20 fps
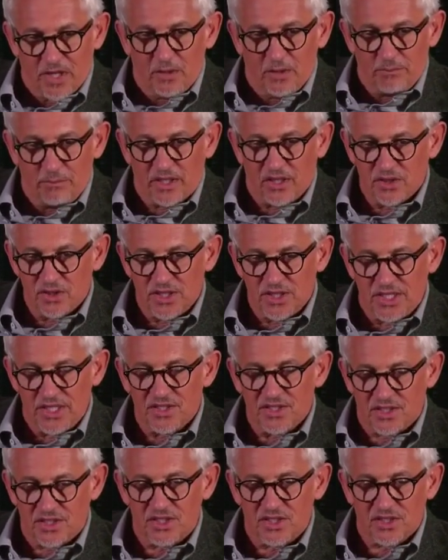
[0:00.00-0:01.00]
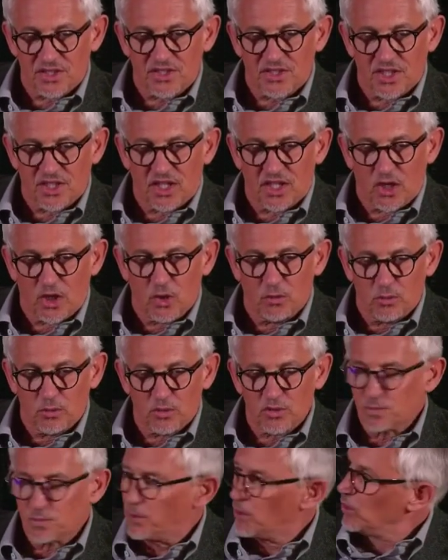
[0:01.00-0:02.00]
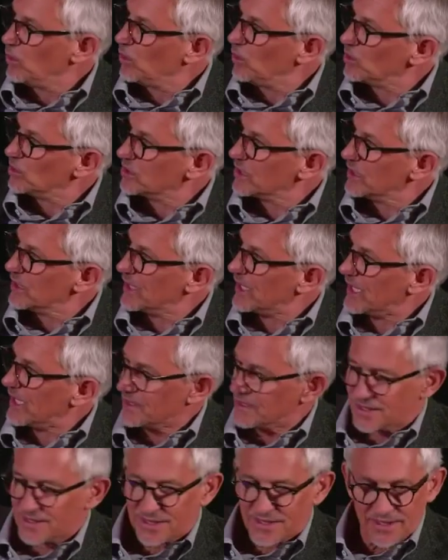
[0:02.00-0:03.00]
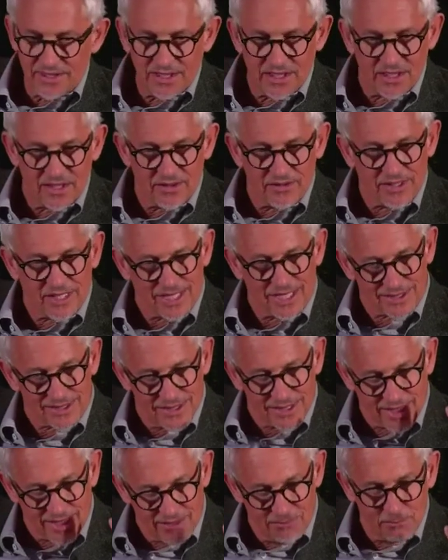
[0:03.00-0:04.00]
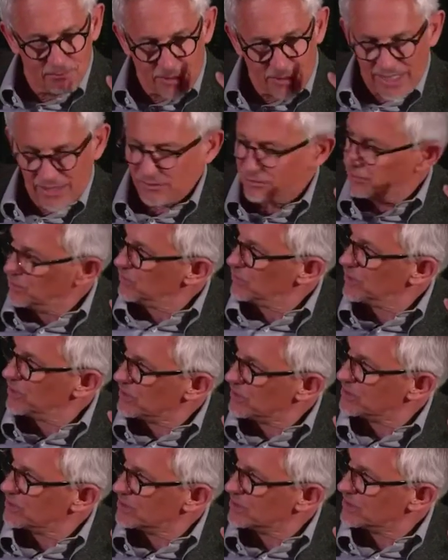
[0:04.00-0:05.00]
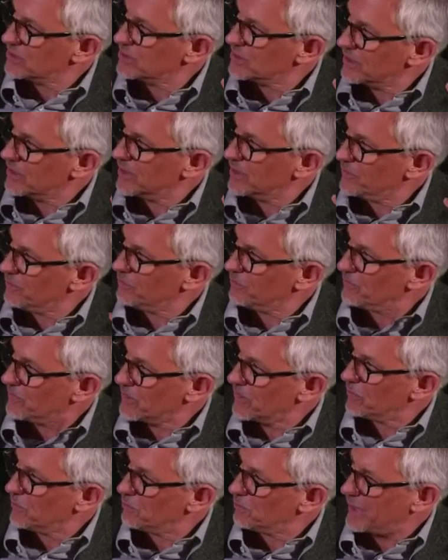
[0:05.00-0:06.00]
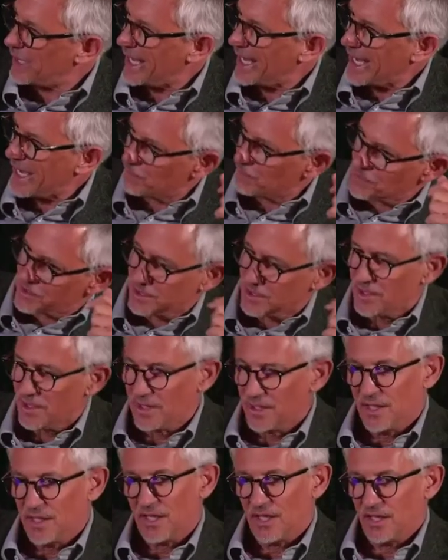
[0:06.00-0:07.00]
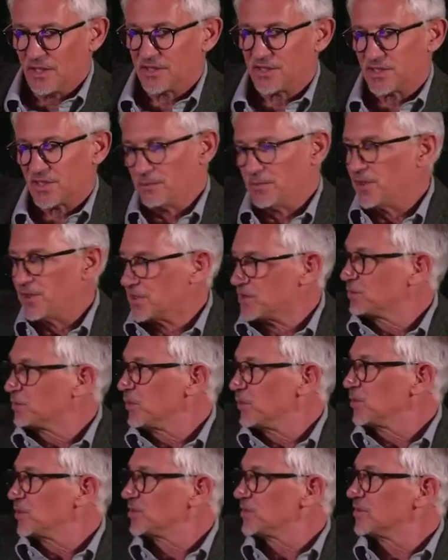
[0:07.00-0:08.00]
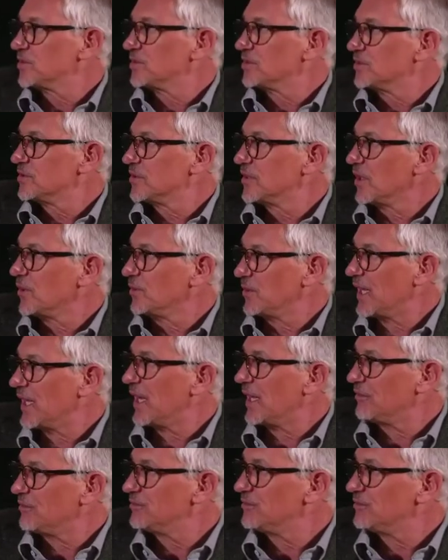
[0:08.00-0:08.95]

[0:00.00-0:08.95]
because it is just the global sport, it has that impactfulness that perhaps some other sports don't have.